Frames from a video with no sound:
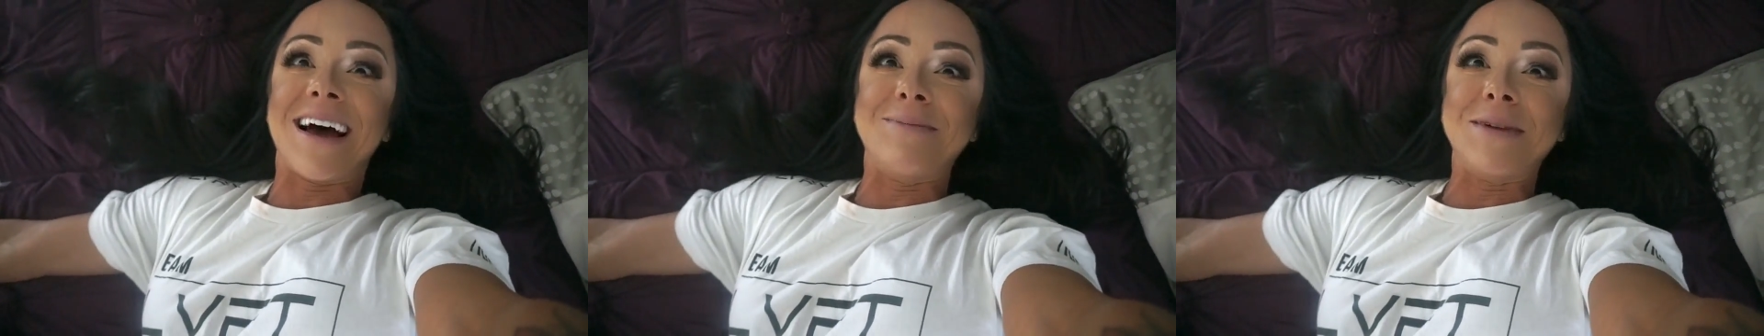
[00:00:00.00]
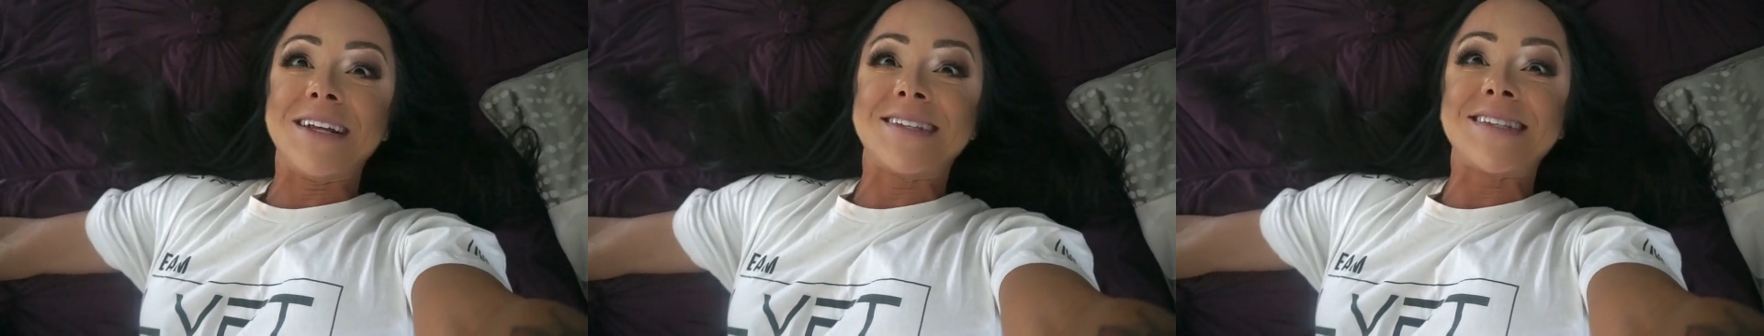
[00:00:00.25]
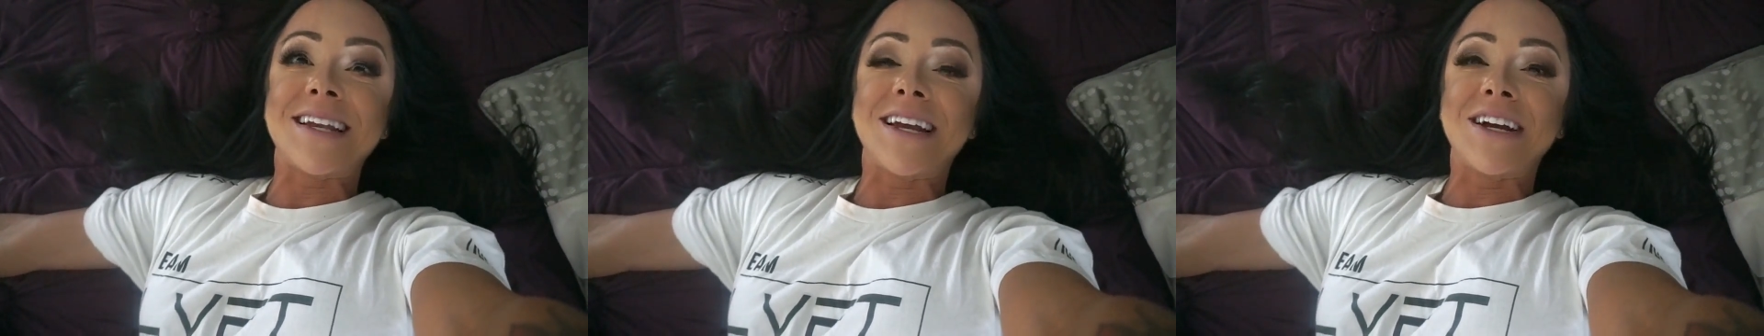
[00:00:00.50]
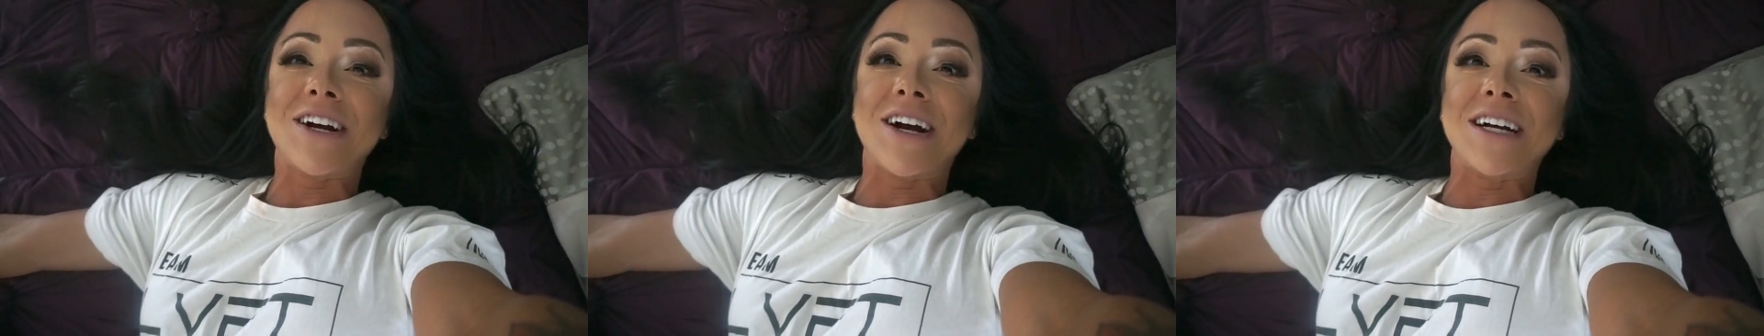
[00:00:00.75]
I'm gonna sit
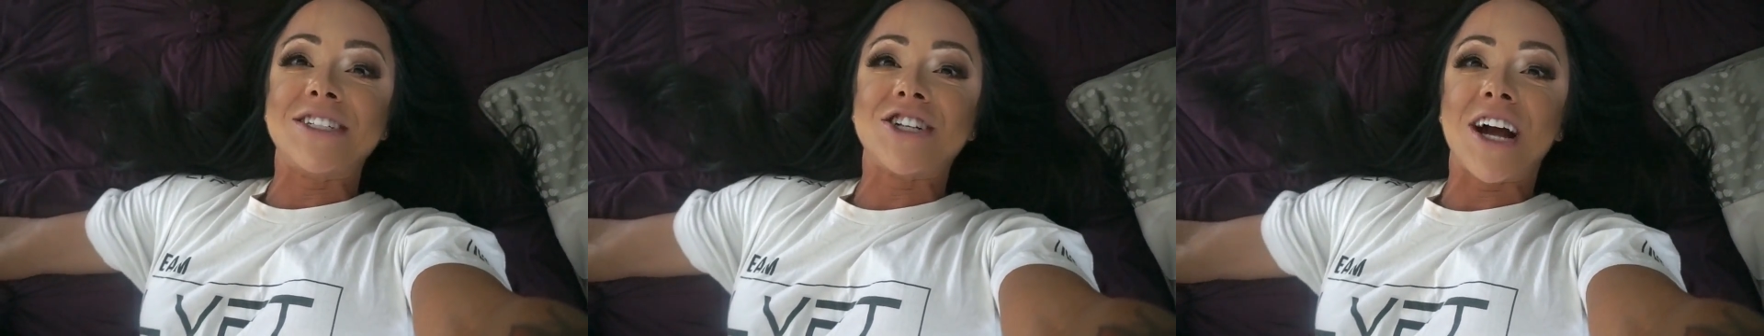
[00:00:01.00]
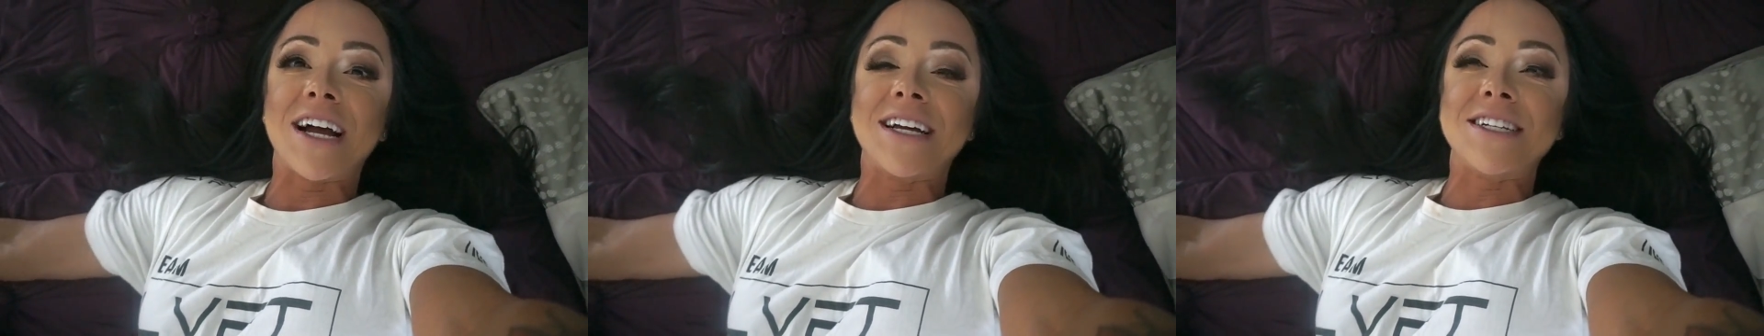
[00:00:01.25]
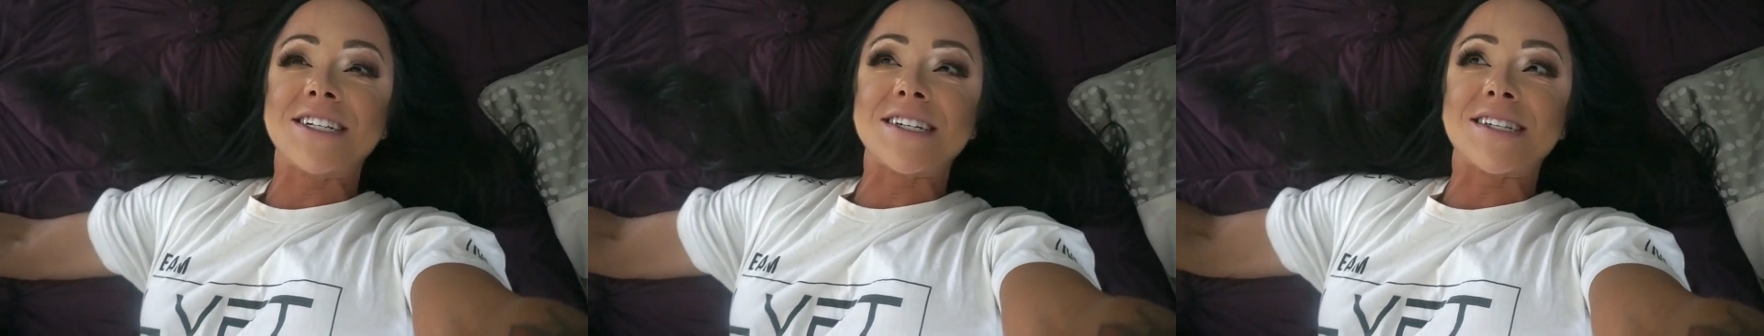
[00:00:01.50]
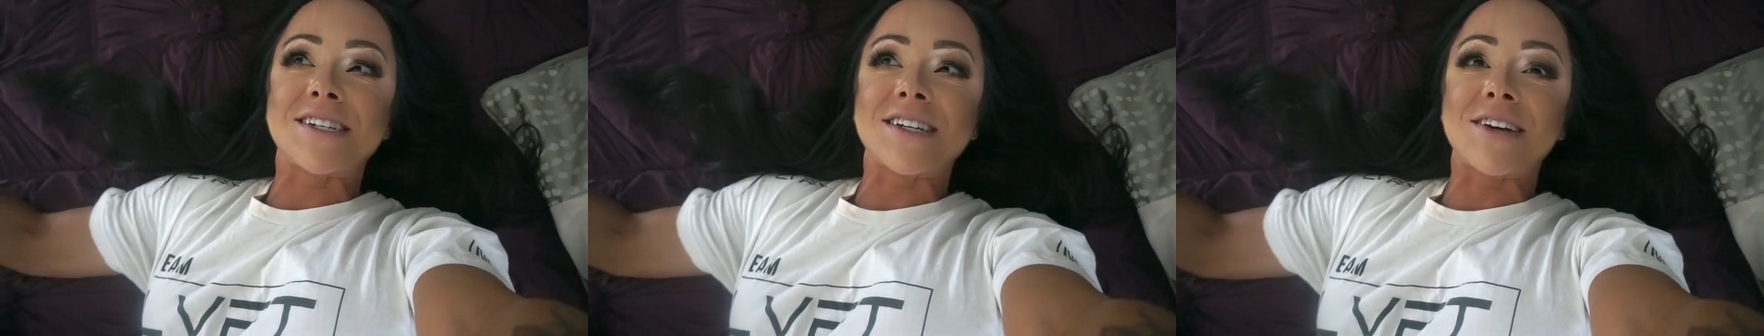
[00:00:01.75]
here and try and
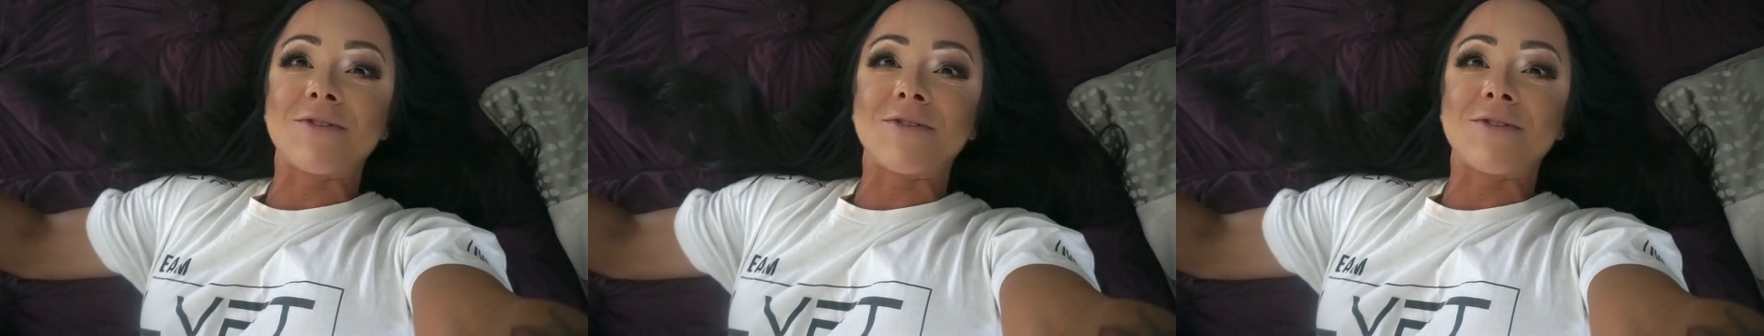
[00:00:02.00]
just